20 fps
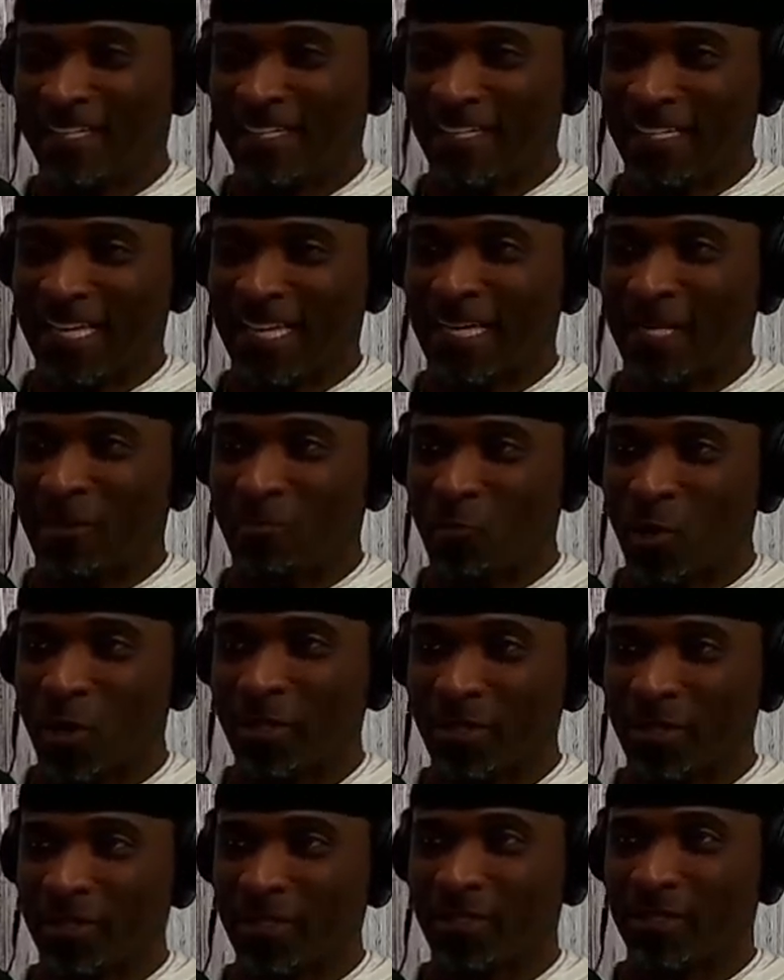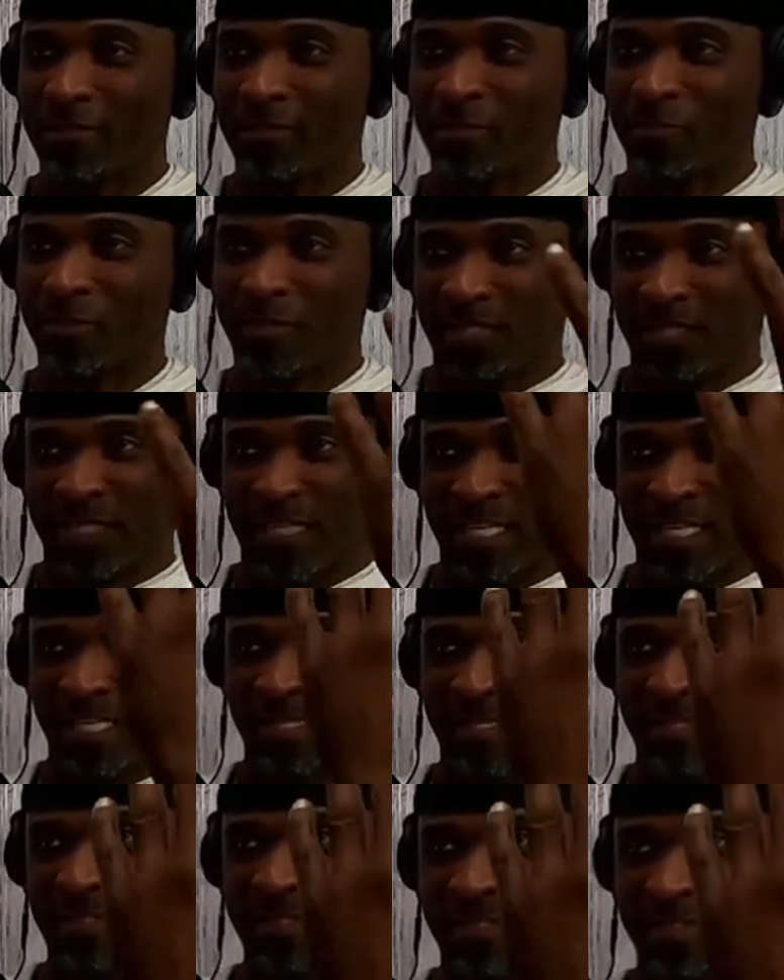in a game walking with his
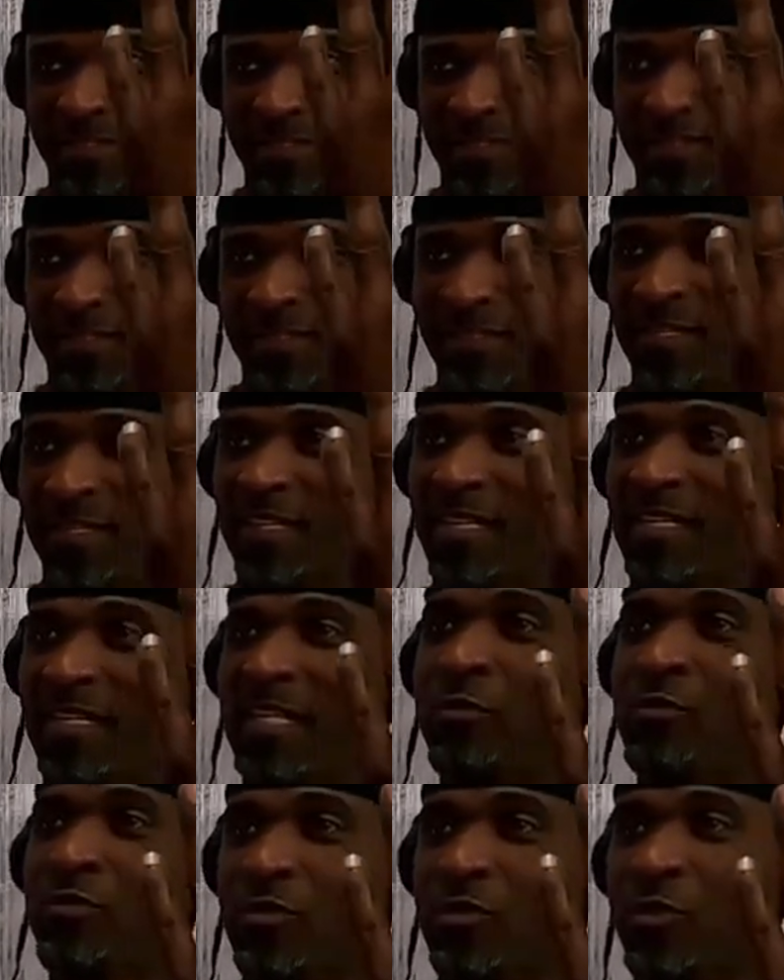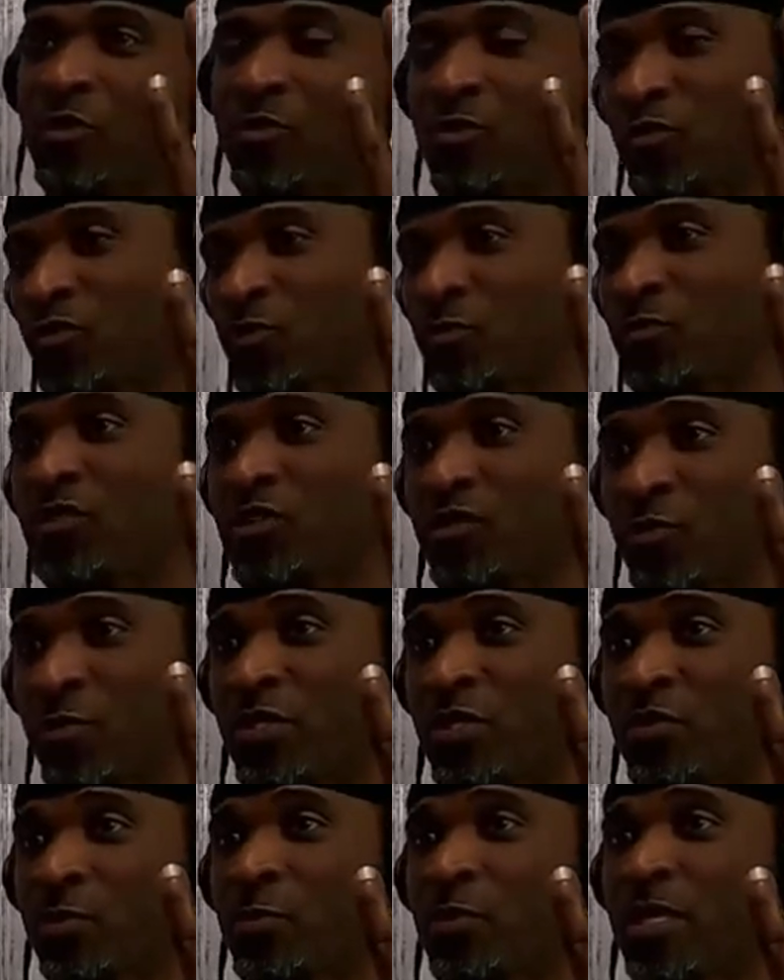hand and he was going through some
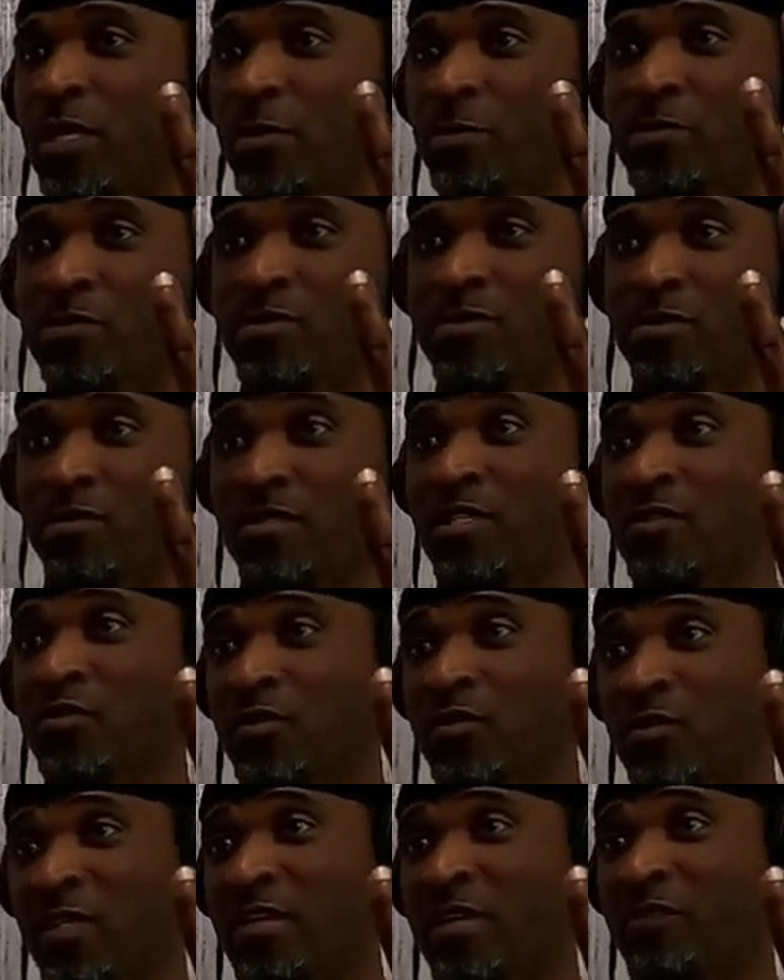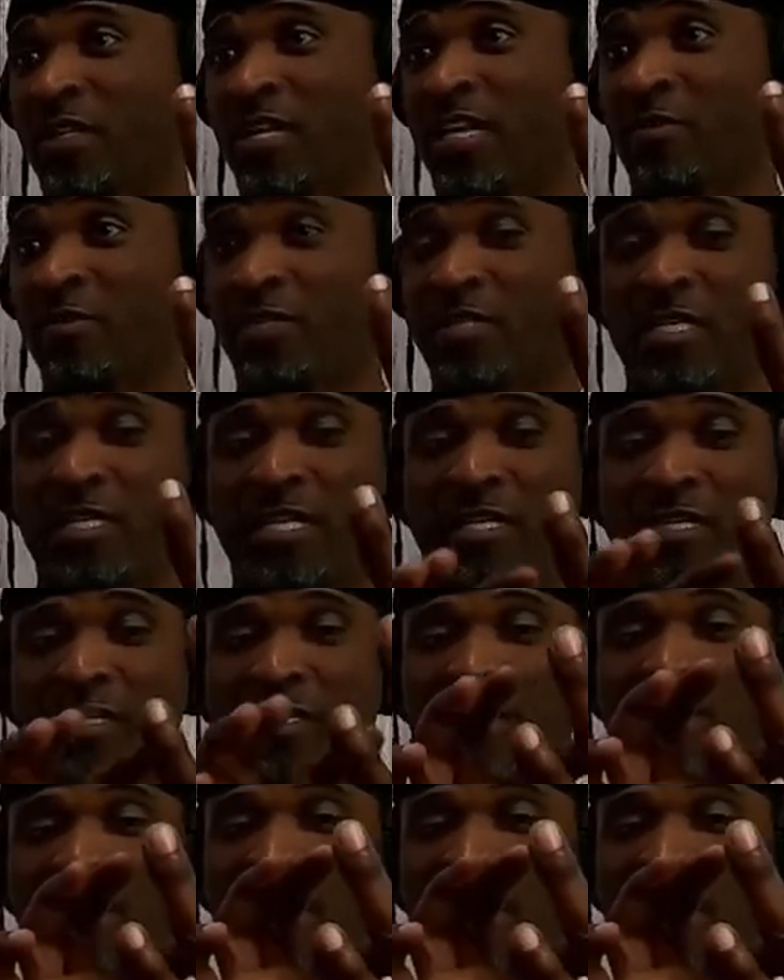situational problems. This was after I retired.